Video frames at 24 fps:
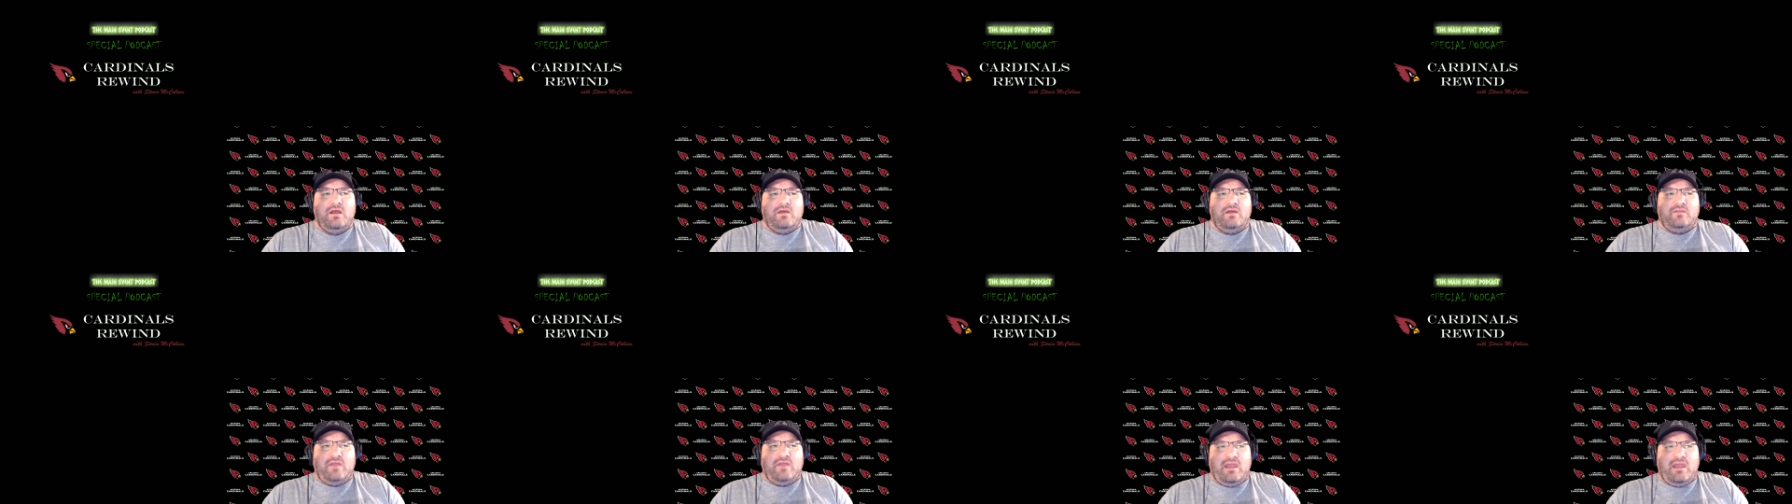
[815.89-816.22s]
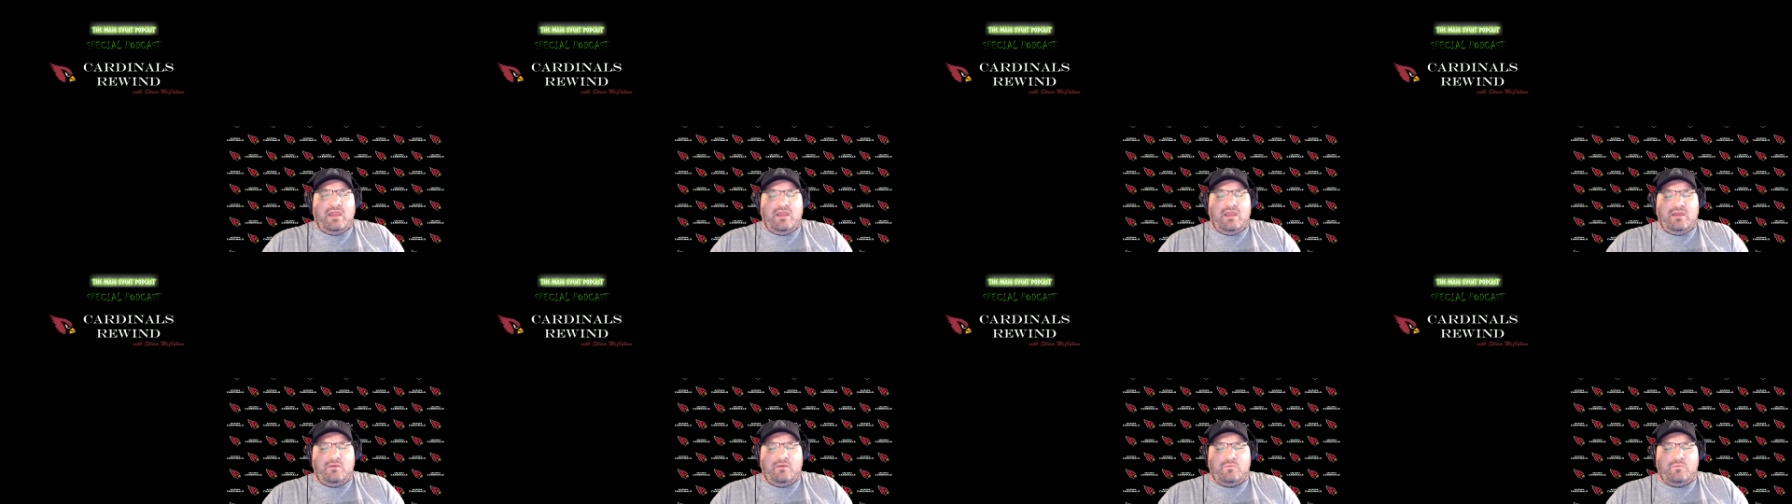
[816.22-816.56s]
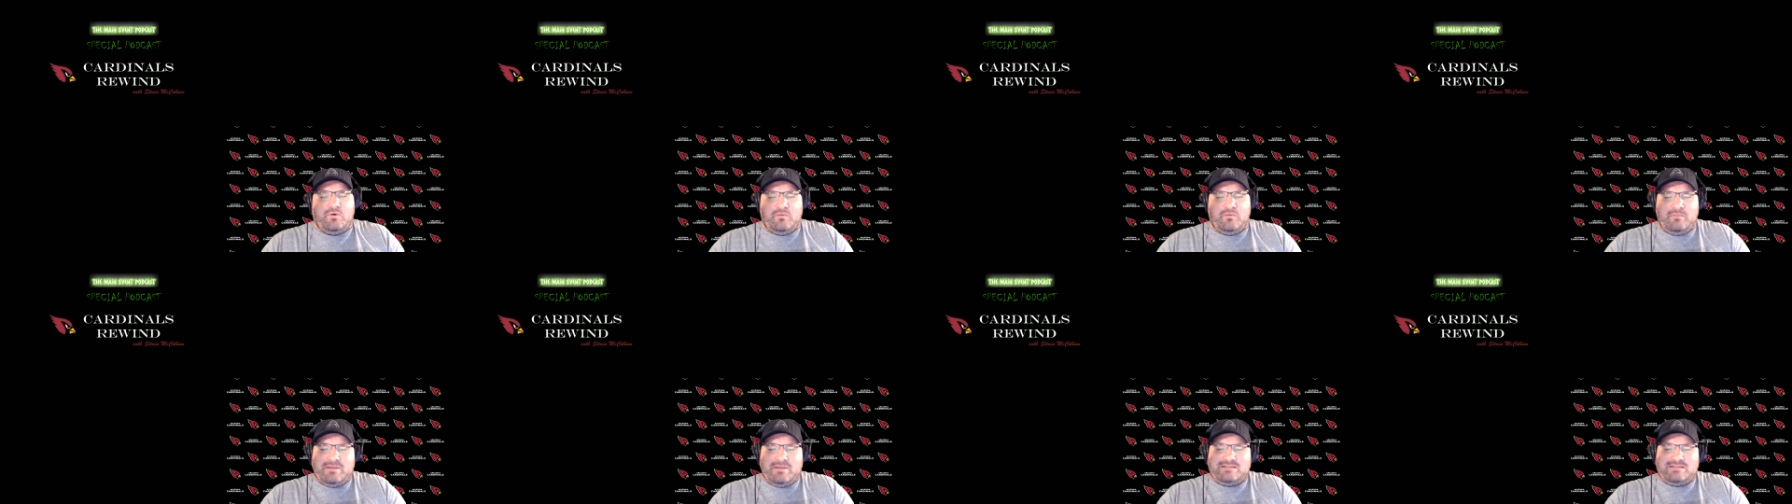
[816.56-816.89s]
They
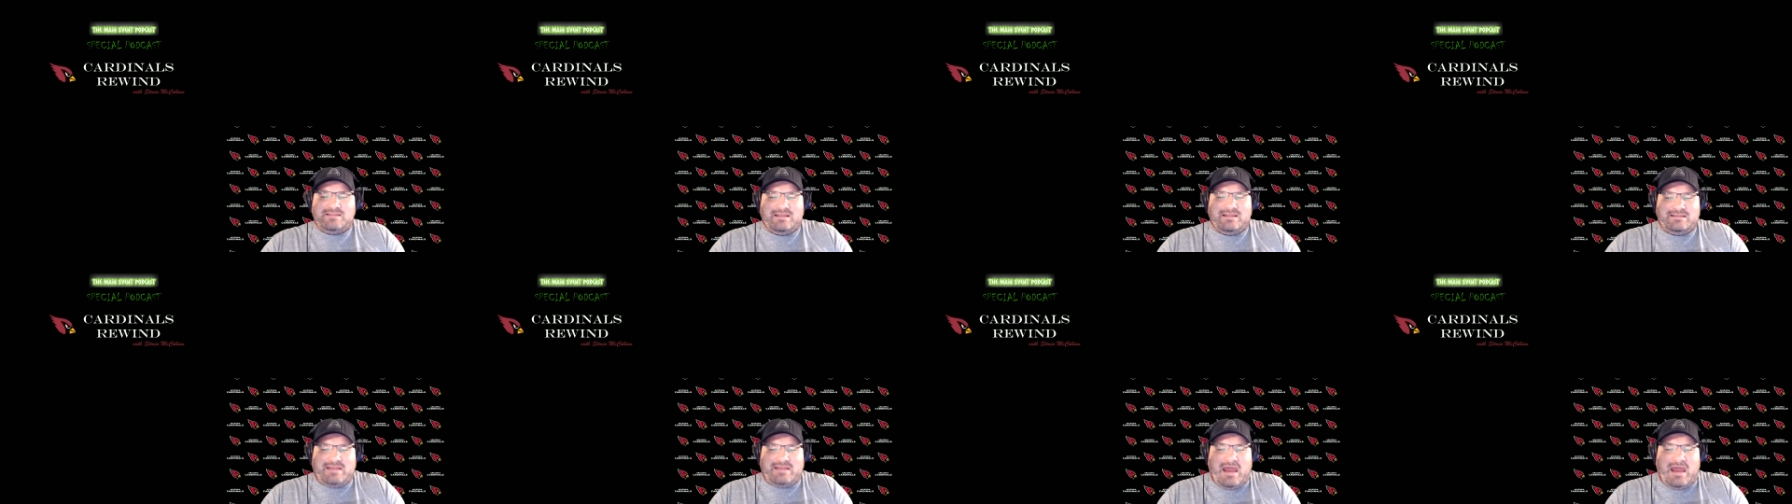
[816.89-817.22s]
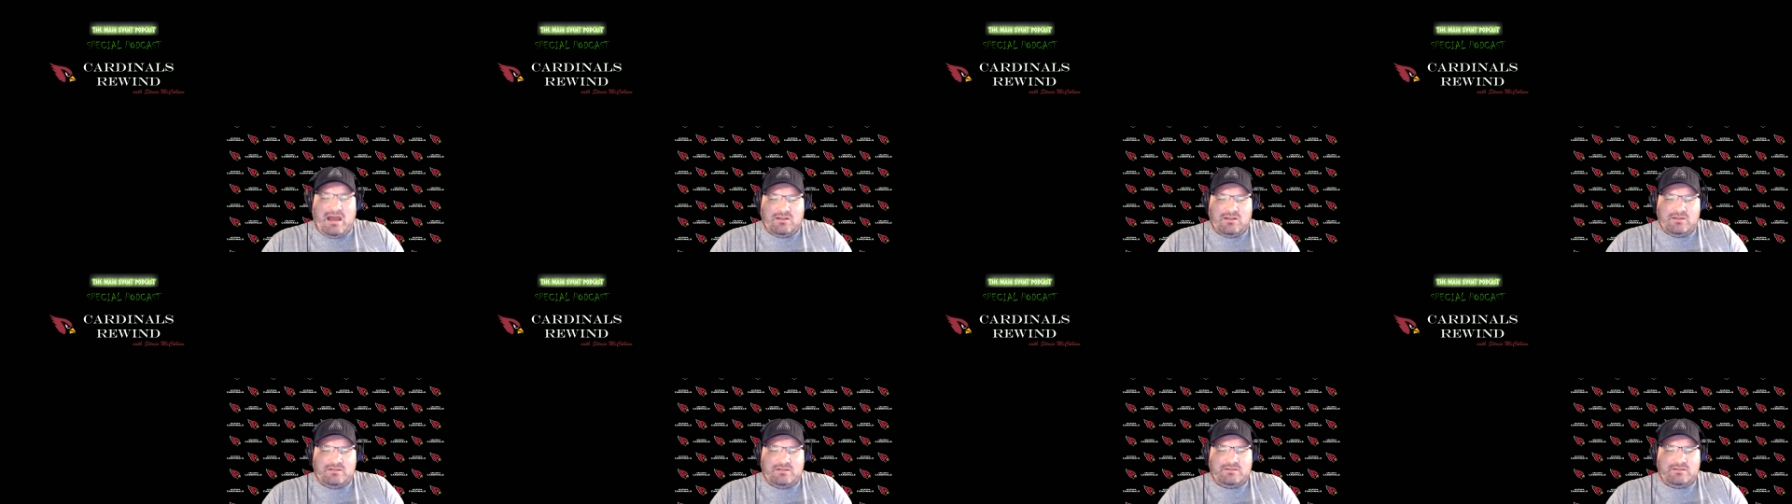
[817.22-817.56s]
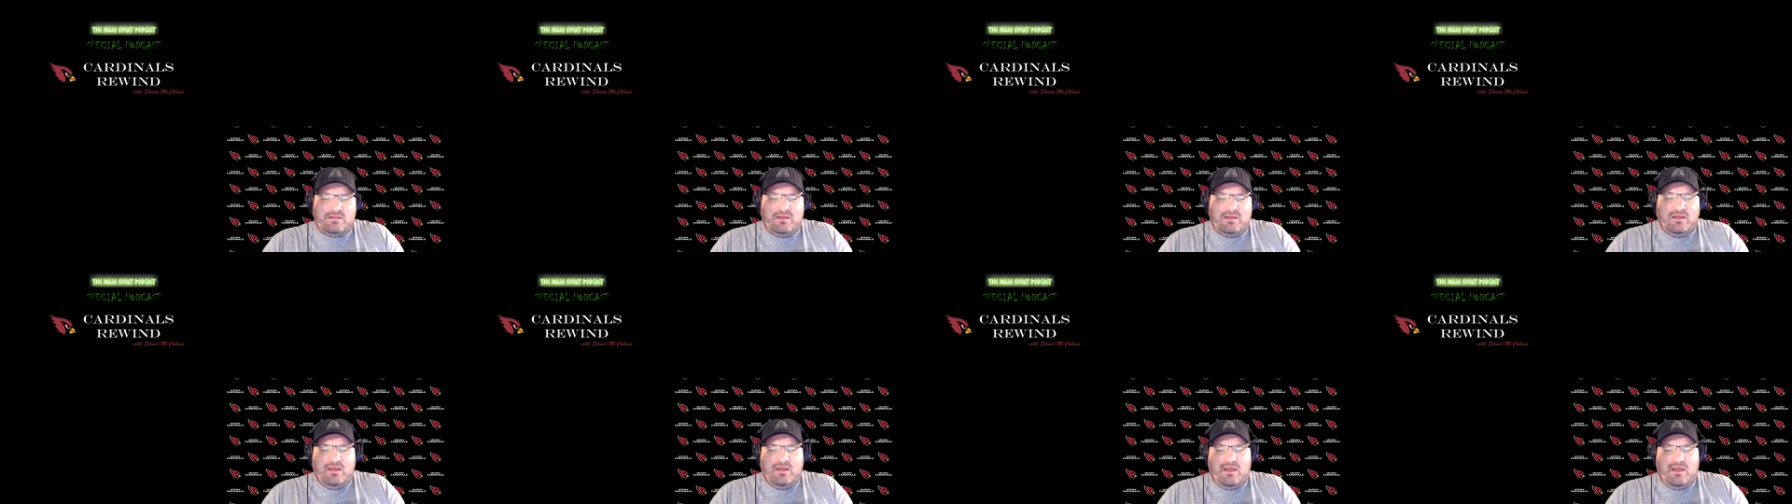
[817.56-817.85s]
were missing talent.